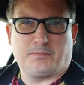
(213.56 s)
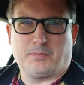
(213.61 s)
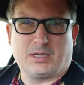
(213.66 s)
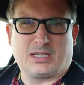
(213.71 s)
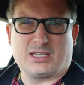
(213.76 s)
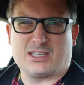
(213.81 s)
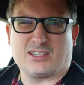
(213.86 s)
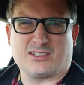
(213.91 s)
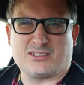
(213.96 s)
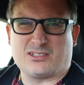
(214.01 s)

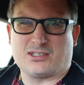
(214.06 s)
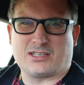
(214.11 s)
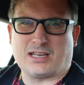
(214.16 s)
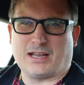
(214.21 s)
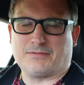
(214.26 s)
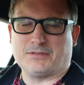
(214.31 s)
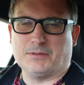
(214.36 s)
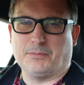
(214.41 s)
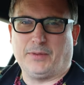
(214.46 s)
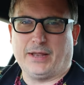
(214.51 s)
because I'll just
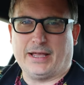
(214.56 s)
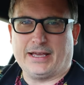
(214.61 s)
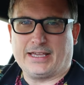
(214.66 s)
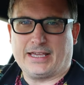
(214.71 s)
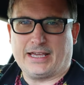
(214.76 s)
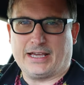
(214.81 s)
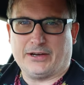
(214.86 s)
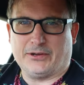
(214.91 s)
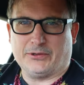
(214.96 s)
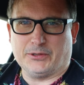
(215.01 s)
have to
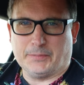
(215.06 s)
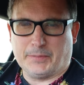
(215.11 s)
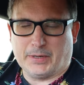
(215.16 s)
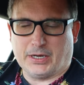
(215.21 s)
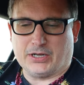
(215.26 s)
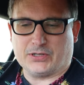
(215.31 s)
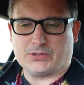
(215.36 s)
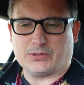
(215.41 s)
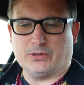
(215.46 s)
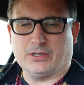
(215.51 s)
blank out all the
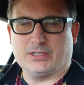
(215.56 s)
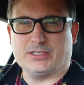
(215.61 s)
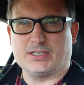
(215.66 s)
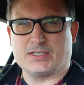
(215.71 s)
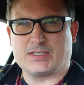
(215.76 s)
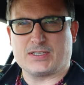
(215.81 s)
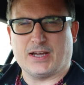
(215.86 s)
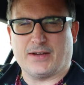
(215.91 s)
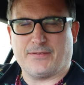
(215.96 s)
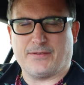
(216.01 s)
passwords
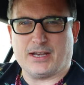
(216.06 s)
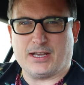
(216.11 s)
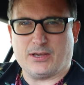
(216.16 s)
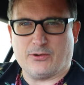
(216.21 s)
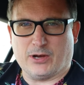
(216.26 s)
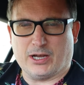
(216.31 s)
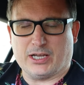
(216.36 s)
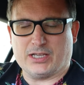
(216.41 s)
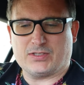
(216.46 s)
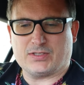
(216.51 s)
and stuff
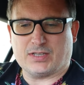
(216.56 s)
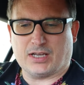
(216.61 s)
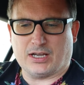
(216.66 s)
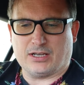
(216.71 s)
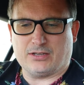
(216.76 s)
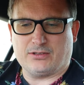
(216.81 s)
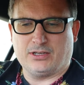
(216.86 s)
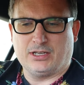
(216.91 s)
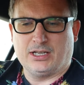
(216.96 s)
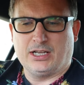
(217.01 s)
anyway.
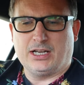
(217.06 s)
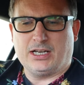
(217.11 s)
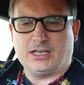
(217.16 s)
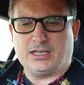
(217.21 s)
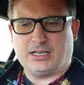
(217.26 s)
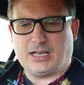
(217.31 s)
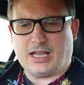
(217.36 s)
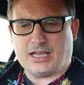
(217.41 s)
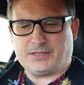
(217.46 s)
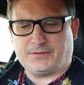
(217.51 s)
So
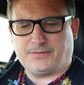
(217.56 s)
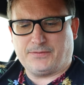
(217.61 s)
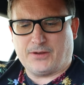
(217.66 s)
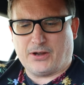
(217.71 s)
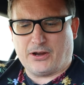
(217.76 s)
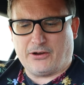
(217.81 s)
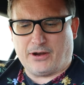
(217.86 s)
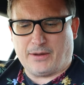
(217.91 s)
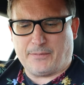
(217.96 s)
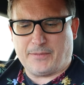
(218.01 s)
let's
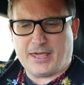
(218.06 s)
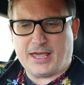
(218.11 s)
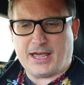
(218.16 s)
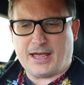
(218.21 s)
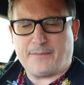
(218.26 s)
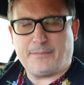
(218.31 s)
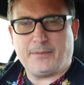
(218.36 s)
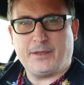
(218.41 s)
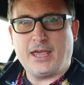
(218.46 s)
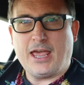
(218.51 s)
fire up the
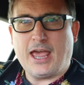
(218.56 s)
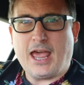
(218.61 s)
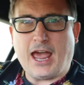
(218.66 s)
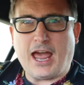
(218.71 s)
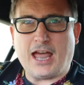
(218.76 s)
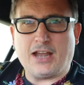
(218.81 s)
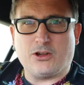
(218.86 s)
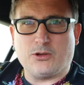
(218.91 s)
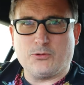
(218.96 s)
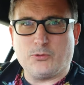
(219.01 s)
app
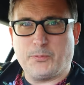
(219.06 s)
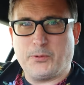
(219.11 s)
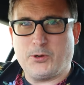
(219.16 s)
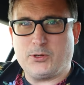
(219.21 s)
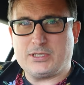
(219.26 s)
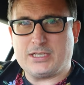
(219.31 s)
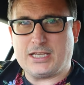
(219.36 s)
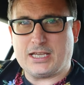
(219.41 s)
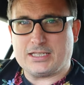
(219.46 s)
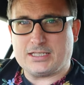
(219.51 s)
and I will
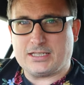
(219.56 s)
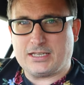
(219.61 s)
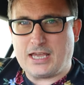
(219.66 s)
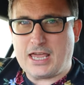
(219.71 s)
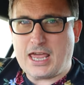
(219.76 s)
put it